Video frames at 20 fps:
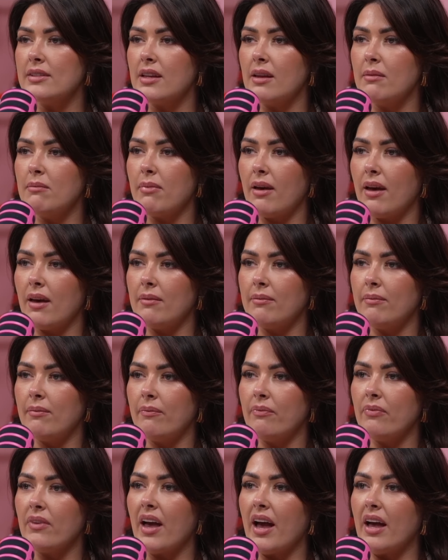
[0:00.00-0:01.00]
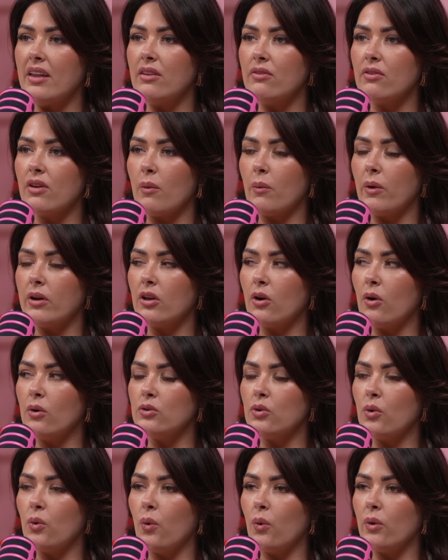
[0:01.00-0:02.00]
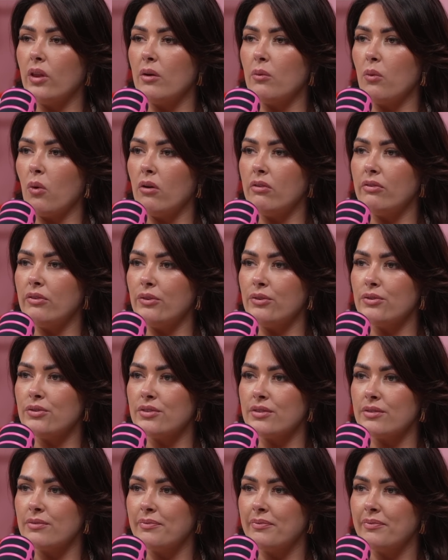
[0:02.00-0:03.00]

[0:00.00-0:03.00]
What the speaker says: cream bit. And they've got one called Holy Waffles.